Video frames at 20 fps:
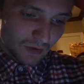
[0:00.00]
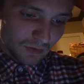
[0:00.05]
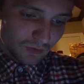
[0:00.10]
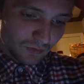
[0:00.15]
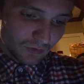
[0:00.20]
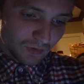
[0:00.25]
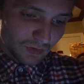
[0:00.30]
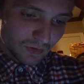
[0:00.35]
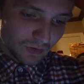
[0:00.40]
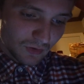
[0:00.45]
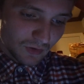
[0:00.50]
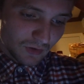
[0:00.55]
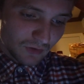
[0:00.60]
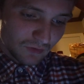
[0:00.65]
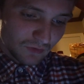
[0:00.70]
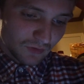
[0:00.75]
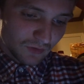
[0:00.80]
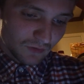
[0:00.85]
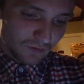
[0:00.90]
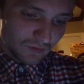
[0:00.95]
currently to
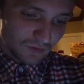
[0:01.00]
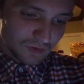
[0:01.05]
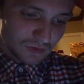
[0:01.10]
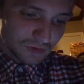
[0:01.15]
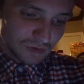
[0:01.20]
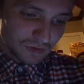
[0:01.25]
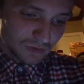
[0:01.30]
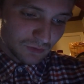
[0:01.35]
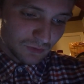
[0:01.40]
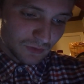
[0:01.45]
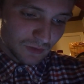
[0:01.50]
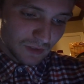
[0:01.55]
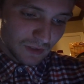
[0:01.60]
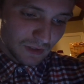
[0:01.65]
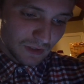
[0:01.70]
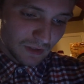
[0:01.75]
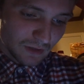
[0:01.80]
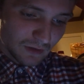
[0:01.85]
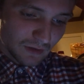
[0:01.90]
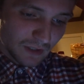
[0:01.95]
us, that eventually, when
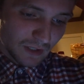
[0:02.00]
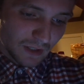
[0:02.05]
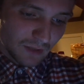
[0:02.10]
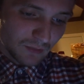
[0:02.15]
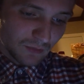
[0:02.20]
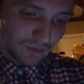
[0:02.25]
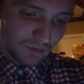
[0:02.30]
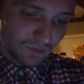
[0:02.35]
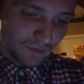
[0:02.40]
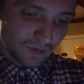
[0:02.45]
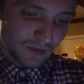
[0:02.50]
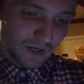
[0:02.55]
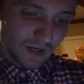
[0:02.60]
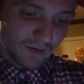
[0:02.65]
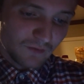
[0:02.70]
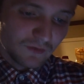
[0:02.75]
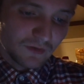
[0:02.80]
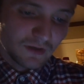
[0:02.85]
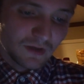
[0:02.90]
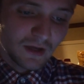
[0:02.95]
hitting our atmosphere,
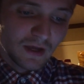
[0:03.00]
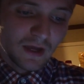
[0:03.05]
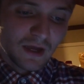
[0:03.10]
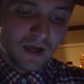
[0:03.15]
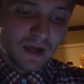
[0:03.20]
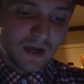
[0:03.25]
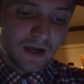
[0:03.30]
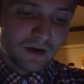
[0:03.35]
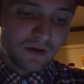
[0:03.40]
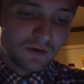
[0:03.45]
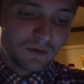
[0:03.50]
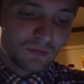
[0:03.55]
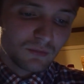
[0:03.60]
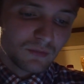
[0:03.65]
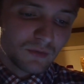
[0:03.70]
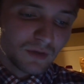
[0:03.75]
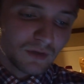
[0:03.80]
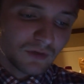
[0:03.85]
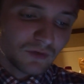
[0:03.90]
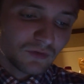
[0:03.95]
heavy air
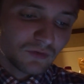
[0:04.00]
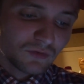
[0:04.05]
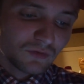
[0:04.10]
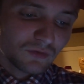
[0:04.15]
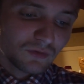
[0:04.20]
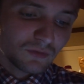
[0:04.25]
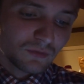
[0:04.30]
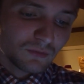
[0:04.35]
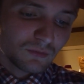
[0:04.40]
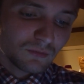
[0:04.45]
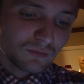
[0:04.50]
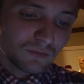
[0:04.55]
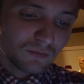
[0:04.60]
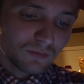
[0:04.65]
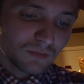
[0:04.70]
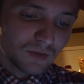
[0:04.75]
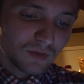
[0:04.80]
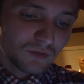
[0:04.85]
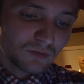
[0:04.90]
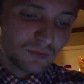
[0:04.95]
mix,
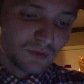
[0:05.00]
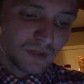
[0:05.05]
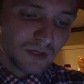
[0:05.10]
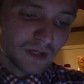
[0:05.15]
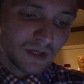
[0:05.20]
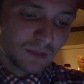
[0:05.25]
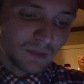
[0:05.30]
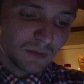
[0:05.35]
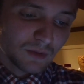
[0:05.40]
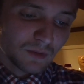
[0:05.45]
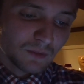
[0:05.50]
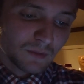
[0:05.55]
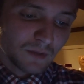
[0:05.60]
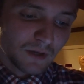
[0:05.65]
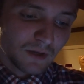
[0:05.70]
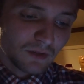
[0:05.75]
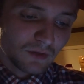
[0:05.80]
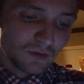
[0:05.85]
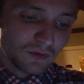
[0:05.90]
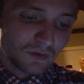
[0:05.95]
mix became a
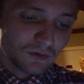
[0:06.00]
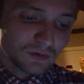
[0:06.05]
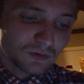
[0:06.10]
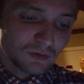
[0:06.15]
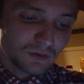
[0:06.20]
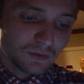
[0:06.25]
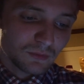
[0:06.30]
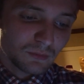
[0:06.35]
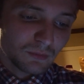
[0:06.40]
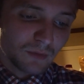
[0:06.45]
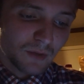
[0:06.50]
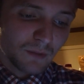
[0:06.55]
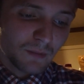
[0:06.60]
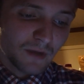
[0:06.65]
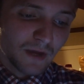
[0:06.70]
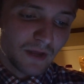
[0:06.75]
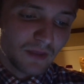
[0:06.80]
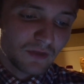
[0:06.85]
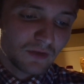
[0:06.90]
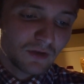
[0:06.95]
patholo
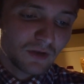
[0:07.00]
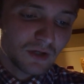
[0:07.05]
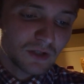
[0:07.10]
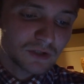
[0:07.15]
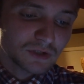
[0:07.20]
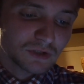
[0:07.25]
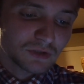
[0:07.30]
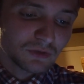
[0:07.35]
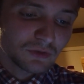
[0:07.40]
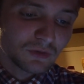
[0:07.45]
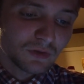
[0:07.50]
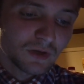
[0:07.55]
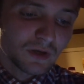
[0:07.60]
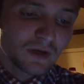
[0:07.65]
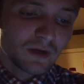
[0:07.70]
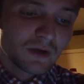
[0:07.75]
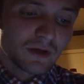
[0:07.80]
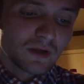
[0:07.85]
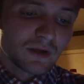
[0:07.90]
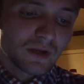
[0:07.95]
pathological
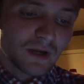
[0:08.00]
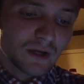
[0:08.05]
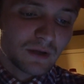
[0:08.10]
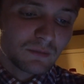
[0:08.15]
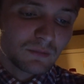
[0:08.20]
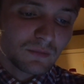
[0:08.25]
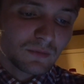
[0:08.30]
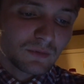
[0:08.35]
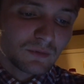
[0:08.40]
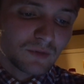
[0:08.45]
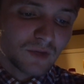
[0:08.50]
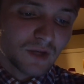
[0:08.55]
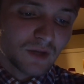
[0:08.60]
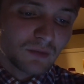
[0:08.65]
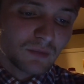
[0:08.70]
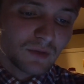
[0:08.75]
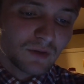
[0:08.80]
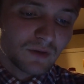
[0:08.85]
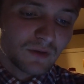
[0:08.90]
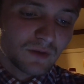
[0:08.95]
night
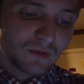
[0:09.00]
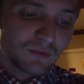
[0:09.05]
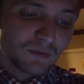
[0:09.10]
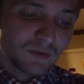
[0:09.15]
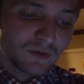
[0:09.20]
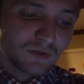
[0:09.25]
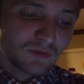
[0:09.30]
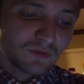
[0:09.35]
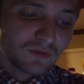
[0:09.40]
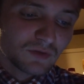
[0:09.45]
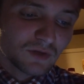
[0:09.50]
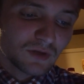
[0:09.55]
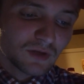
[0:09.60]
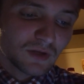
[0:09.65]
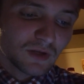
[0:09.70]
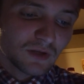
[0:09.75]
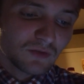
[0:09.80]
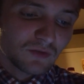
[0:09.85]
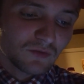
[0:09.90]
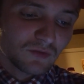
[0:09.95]
nightmare that mixed
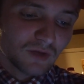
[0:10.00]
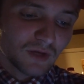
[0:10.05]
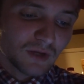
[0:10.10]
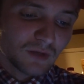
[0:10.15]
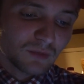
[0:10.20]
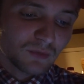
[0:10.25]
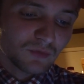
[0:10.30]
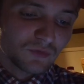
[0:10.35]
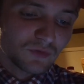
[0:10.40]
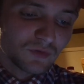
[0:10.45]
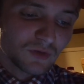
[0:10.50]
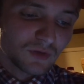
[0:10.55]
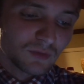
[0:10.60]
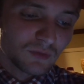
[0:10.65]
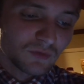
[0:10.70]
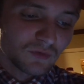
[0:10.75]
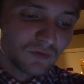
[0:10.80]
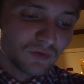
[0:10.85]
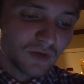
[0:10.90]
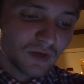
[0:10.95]
DNAs of animals and
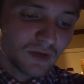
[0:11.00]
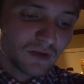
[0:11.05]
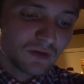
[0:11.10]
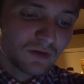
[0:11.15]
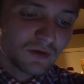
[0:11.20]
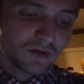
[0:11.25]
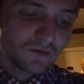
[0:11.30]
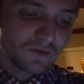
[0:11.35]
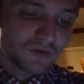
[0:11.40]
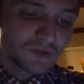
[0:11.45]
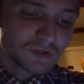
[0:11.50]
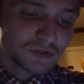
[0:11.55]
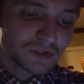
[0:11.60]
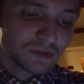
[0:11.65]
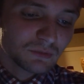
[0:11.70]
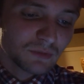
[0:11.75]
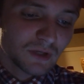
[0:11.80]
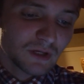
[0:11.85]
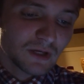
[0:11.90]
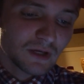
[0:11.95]
humans together,
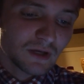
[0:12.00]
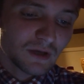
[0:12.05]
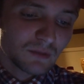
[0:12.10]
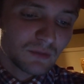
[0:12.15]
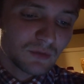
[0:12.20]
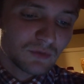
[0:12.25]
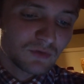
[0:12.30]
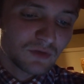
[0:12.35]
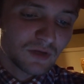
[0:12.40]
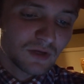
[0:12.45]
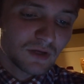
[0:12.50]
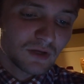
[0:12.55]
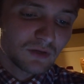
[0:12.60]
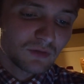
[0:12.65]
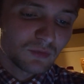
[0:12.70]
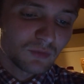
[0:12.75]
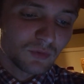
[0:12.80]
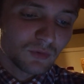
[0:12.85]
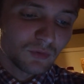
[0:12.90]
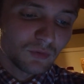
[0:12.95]
eventually making a
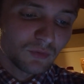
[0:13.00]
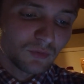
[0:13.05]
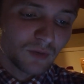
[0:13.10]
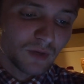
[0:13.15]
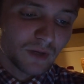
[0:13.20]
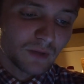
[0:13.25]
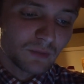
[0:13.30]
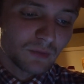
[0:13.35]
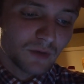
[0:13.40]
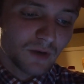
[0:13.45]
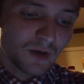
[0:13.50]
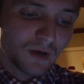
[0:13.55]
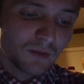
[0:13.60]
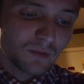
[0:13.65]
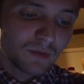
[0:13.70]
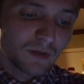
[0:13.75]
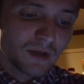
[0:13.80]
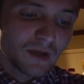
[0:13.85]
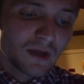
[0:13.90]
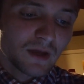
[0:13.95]
mutated worldwide
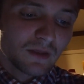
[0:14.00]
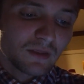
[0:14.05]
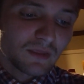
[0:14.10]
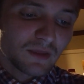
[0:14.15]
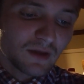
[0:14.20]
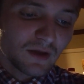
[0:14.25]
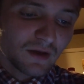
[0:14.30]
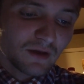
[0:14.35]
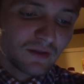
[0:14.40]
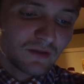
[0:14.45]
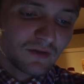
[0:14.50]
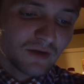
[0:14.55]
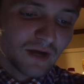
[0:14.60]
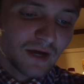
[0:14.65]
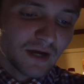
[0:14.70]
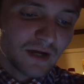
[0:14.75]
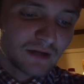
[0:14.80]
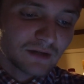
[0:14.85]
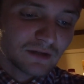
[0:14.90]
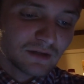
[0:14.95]
problem. The other
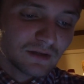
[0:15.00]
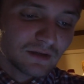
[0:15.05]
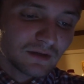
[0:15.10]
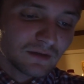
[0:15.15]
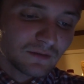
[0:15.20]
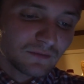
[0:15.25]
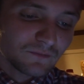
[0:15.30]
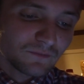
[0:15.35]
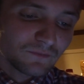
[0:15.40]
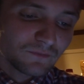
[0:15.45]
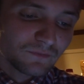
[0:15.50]
acting,